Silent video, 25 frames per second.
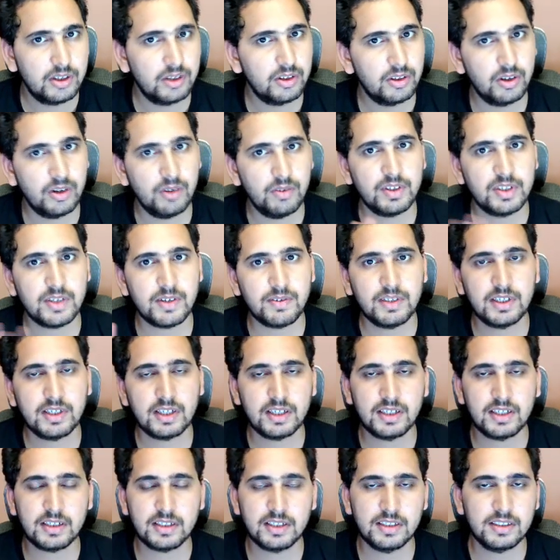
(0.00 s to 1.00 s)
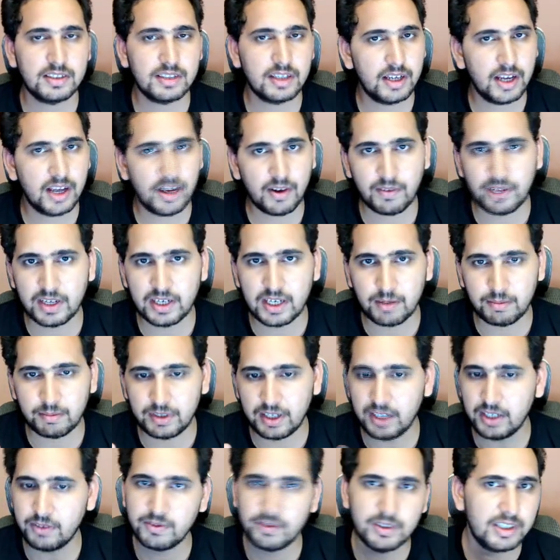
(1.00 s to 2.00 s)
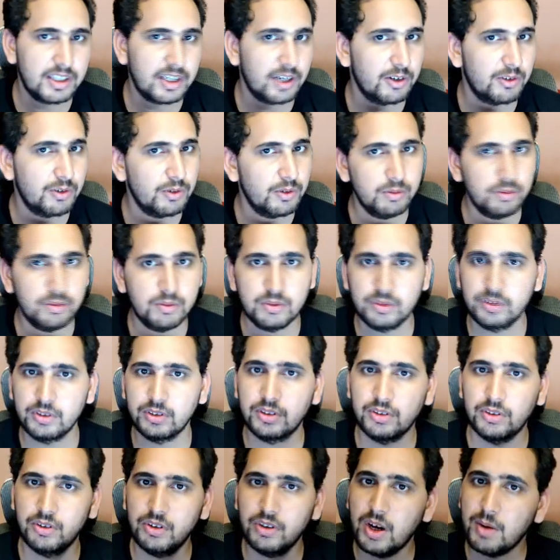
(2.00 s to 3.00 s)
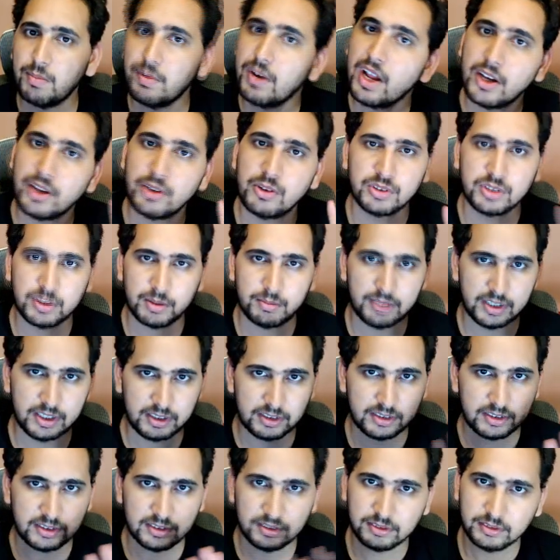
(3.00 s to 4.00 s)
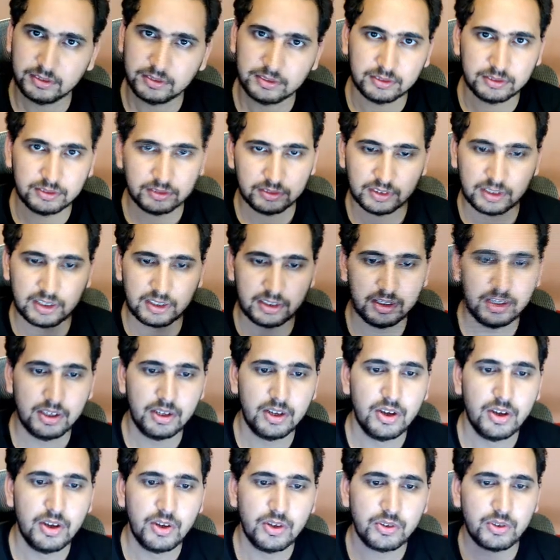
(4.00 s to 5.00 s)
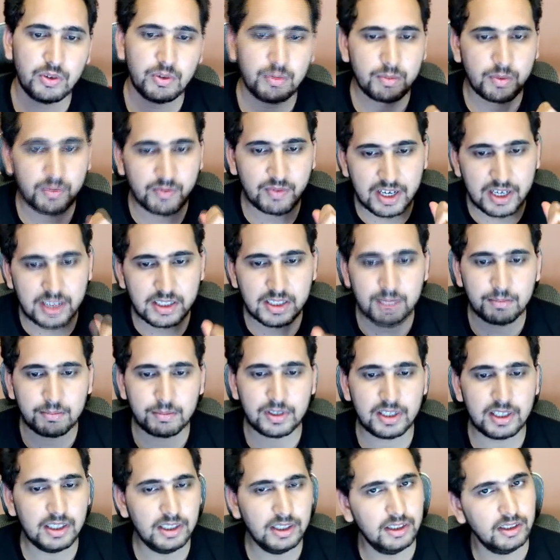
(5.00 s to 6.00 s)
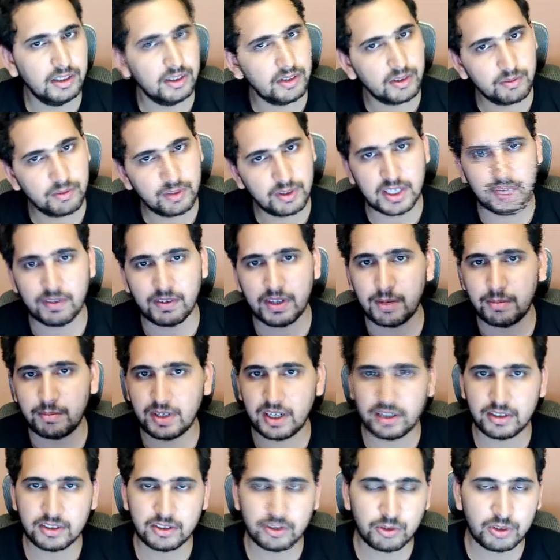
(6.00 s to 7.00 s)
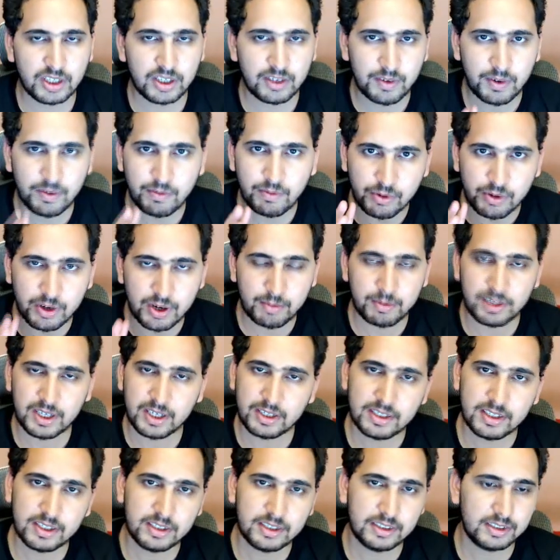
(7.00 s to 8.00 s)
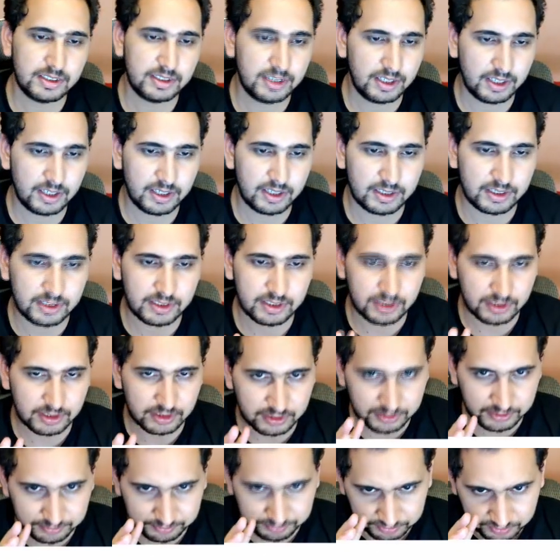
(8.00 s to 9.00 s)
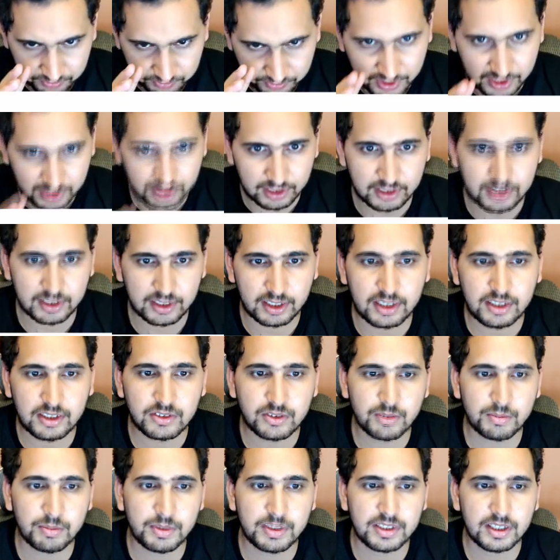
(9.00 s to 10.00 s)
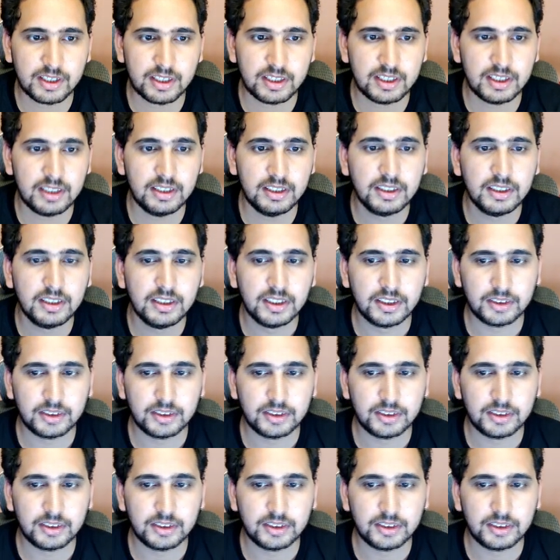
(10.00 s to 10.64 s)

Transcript: whichever transactions have any updates, we'll try to, apply those updates, right? So very simply, whichever updates, so there were 4 updates in our file, right? So basically,